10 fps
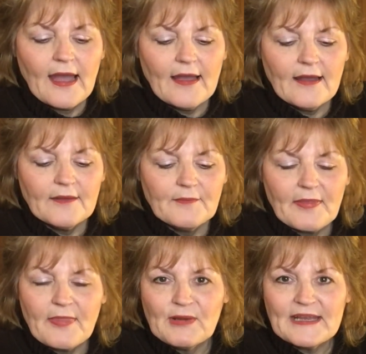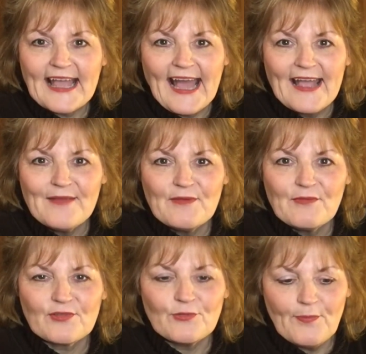And then when it came, it
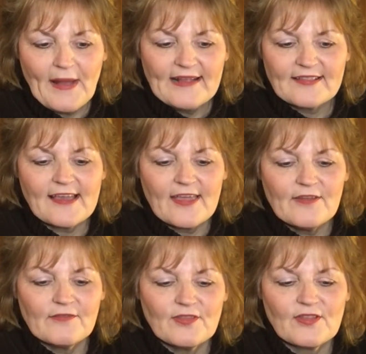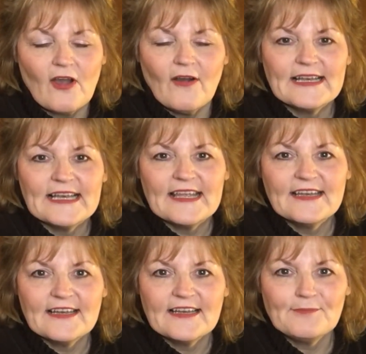was all packed together tightly
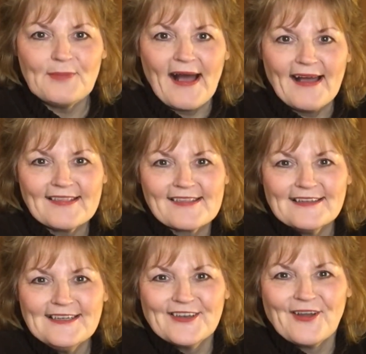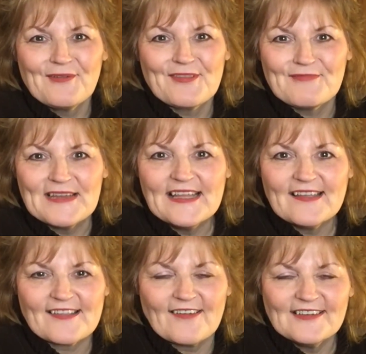in a little parcel, and I was really
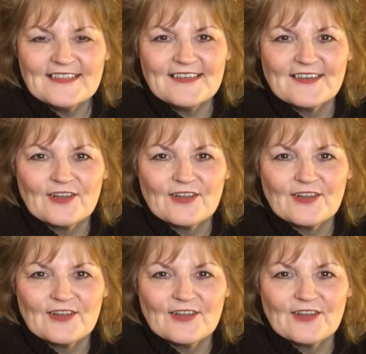excited, and